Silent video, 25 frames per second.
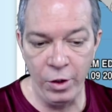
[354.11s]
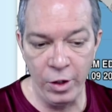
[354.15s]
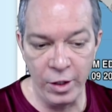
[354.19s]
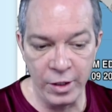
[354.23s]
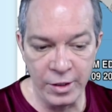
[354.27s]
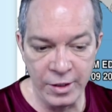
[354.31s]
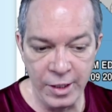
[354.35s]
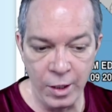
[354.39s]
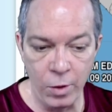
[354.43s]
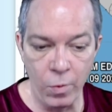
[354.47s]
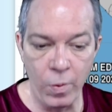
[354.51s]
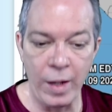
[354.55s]
You can
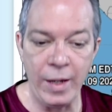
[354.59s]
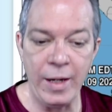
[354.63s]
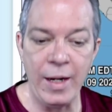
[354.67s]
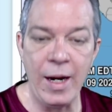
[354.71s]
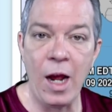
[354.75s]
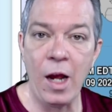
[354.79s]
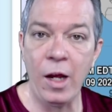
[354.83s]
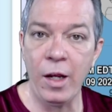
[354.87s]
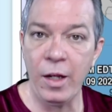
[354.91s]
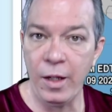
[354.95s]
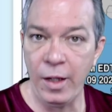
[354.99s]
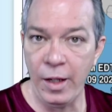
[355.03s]
see right
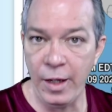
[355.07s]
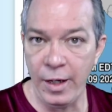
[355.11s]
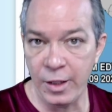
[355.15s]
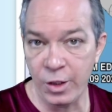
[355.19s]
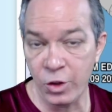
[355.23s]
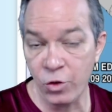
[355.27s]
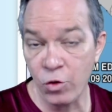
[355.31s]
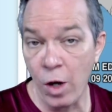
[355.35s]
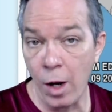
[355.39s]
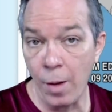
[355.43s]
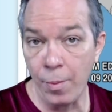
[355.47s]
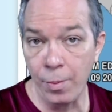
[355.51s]
now your
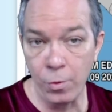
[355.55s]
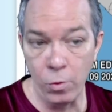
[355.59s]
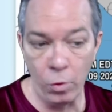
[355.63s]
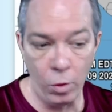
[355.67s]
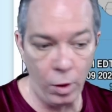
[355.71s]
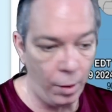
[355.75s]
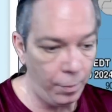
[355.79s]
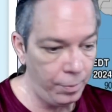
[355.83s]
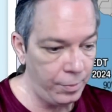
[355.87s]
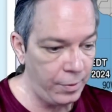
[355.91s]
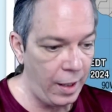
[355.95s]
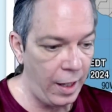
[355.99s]
latest tropical
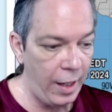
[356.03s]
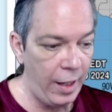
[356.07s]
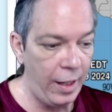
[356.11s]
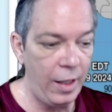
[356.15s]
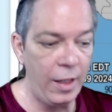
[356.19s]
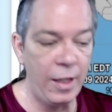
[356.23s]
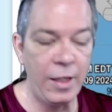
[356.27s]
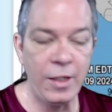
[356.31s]
update.